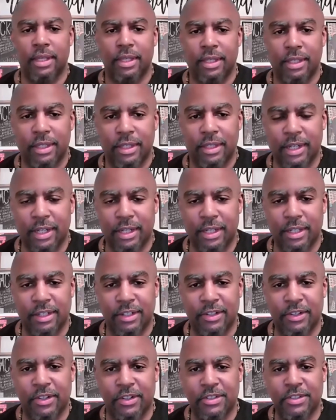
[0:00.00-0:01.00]

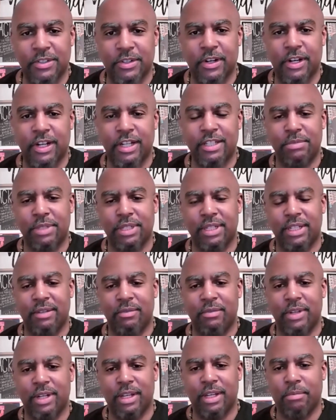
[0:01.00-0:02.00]
And so ultimately, when
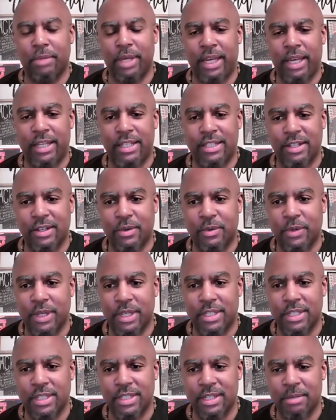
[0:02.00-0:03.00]
I'm asking
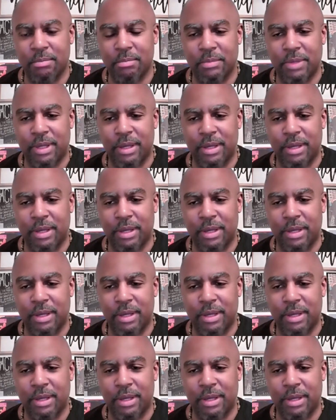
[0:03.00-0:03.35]
questions, I'm